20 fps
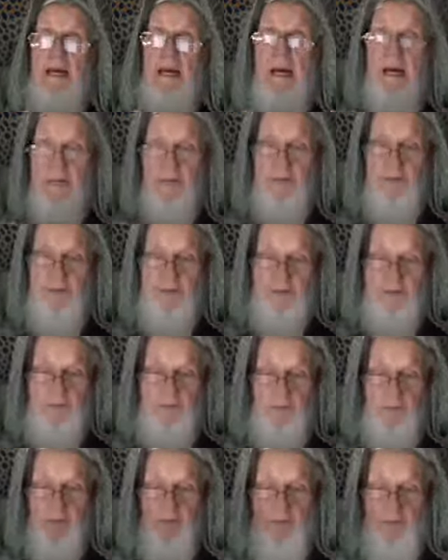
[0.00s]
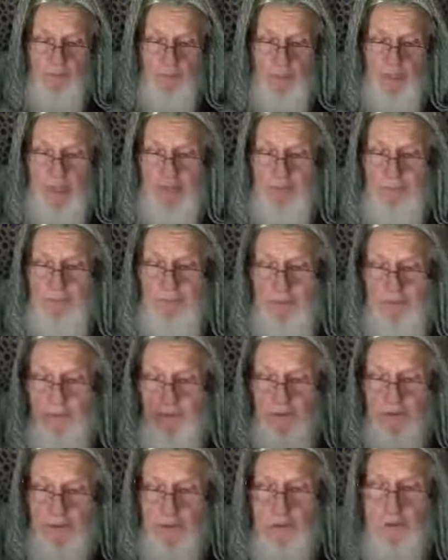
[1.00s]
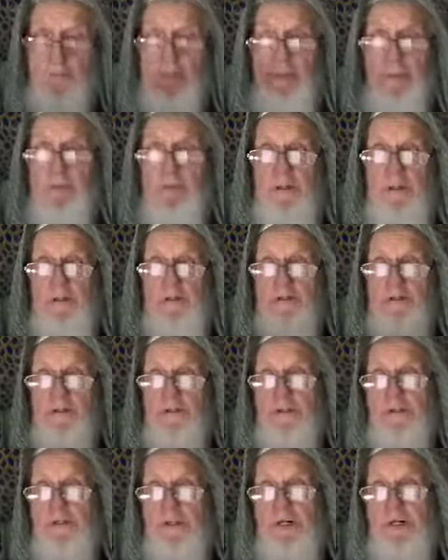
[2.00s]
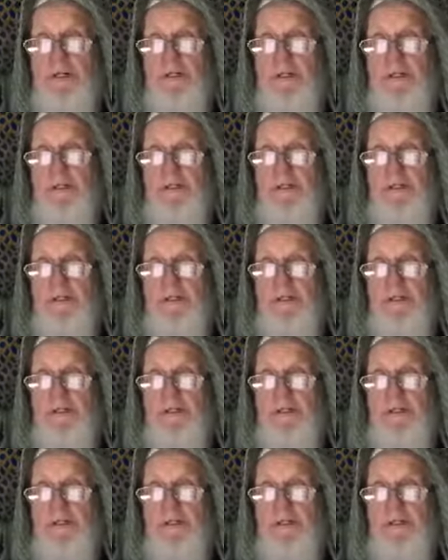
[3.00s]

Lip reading: And the jinn were bad people, good people, and so on.